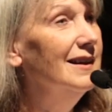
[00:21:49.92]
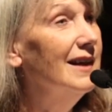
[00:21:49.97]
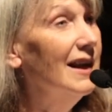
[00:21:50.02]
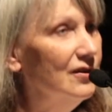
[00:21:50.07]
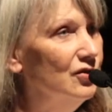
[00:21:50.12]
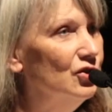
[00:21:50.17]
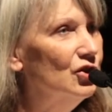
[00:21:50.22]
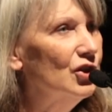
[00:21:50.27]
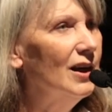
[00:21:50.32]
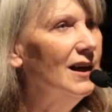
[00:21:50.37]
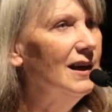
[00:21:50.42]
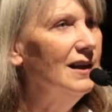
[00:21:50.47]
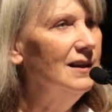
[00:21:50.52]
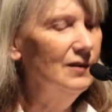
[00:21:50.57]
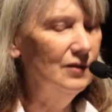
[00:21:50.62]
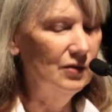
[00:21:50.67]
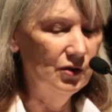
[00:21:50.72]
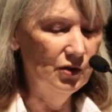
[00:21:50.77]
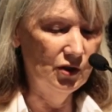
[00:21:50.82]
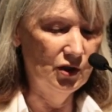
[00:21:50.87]
and
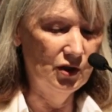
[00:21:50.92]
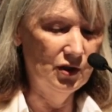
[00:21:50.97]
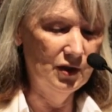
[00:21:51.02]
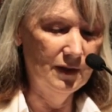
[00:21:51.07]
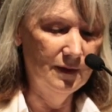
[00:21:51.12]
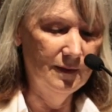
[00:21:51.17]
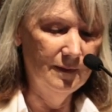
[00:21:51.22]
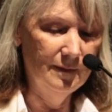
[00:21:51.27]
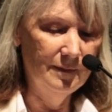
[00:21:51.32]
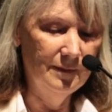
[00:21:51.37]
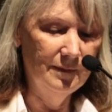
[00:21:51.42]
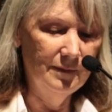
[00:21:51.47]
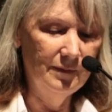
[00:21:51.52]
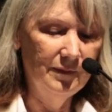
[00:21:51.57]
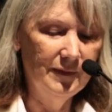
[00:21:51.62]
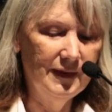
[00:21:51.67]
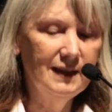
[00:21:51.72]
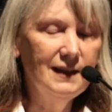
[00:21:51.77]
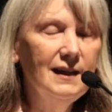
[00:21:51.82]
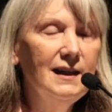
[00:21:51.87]
changed.
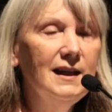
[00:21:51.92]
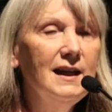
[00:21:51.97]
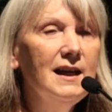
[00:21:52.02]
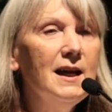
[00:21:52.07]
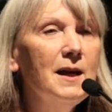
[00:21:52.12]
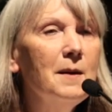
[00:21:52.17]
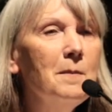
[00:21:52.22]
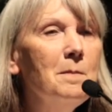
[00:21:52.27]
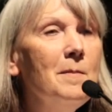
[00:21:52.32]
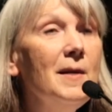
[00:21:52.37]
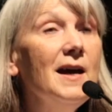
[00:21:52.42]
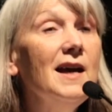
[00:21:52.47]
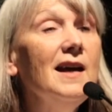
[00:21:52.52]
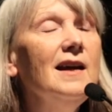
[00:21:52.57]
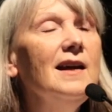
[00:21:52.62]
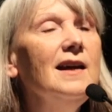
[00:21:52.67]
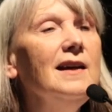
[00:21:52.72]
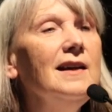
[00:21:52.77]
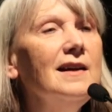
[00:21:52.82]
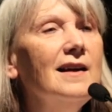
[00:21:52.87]

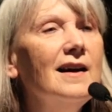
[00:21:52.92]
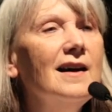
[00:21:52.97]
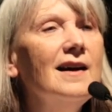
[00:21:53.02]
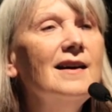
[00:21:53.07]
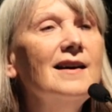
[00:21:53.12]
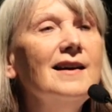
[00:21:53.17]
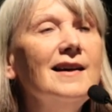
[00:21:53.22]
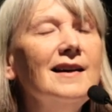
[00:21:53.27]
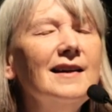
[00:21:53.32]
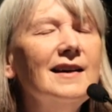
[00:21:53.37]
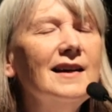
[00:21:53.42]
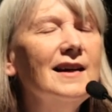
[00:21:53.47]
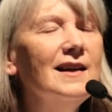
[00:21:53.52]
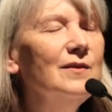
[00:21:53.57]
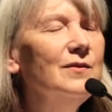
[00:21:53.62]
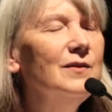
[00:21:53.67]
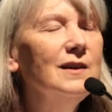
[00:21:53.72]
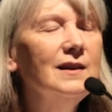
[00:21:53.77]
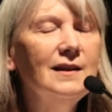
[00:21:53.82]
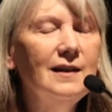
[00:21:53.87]
May I
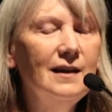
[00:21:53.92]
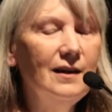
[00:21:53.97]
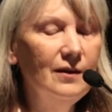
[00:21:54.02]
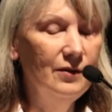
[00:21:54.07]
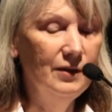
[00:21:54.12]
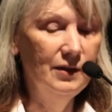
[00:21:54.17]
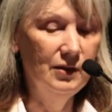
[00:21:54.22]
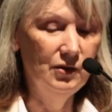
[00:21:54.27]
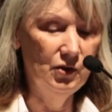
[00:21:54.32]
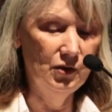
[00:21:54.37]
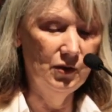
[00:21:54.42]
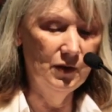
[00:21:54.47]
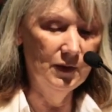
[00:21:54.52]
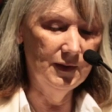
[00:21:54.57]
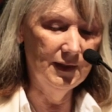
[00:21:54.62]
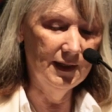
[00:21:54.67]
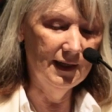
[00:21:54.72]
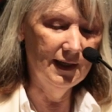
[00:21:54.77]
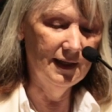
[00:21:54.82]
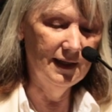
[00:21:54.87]
have the courage
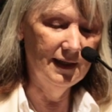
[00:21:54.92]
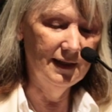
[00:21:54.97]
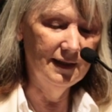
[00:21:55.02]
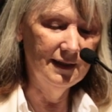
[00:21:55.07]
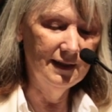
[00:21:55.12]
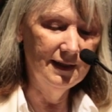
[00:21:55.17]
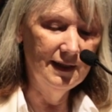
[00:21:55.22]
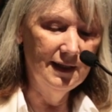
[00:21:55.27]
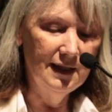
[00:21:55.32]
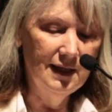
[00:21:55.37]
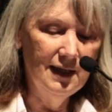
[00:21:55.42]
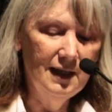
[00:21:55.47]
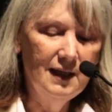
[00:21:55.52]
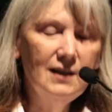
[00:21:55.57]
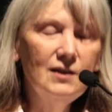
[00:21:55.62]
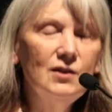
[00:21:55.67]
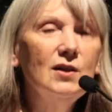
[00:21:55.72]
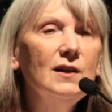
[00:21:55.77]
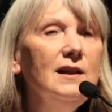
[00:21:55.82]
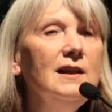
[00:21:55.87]
today
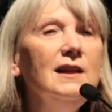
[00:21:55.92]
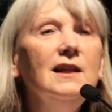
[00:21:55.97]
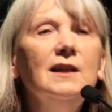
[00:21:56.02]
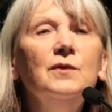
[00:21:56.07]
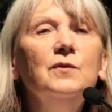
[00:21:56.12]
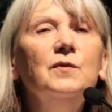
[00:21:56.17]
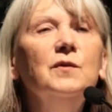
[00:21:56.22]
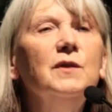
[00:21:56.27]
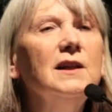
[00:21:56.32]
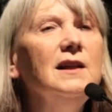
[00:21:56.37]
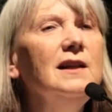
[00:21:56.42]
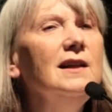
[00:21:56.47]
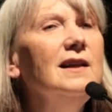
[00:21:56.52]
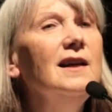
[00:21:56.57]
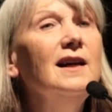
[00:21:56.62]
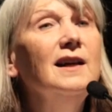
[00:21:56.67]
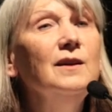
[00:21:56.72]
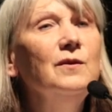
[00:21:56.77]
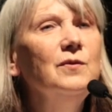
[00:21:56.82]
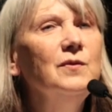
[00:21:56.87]
to live the
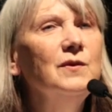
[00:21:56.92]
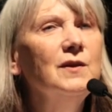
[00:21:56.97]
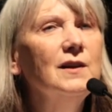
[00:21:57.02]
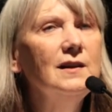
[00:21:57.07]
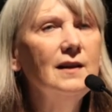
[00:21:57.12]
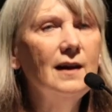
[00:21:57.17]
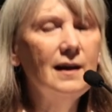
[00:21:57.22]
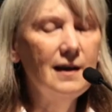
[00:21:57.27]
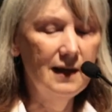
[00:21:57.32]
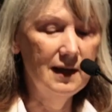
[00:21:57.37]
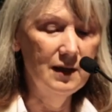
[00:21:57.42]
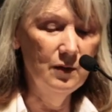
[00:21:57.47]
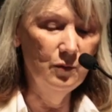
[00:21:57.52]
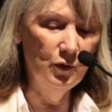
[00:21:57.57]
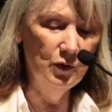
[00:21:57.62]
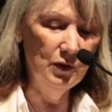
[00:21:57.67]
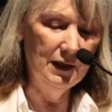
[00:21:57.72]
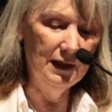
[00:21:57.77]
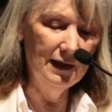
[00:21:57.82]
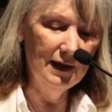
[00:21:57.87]
life that I
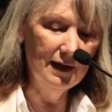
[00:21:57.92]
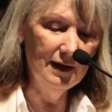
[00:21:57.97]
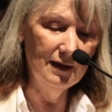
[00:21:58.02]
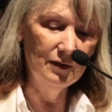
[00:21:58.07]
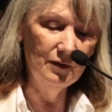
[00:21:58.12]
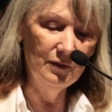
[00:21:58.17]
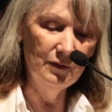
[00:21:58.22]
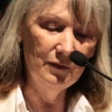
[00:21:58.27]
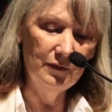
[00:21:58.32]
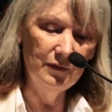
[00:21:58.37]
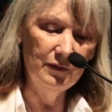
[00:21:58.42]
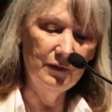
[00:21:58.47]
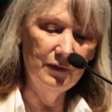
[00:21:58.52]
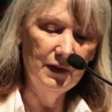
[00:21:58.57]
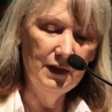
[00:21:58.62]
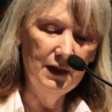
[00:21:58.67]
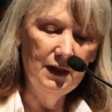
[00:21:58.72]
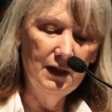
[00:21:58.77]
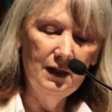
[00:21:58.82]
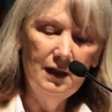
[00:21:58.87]
would love,
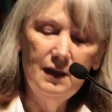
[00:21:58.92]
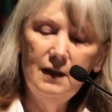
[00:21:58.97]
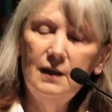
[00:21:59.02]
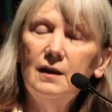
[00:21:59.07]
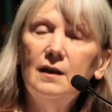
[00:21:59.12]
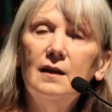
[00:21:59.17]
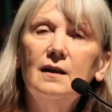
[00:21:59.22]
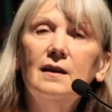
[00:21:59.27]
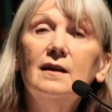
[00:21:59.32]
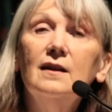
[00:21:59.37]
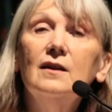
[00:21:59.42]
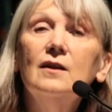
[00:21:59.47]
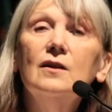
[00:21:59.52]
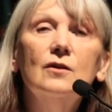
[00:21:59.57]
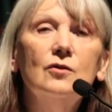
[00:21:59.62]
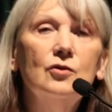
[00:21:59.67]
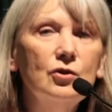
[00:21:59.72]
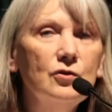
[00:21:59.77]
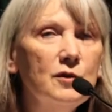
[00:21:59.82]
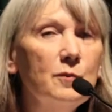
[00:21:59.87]

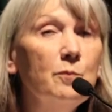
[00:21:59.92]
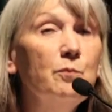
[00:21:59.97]
to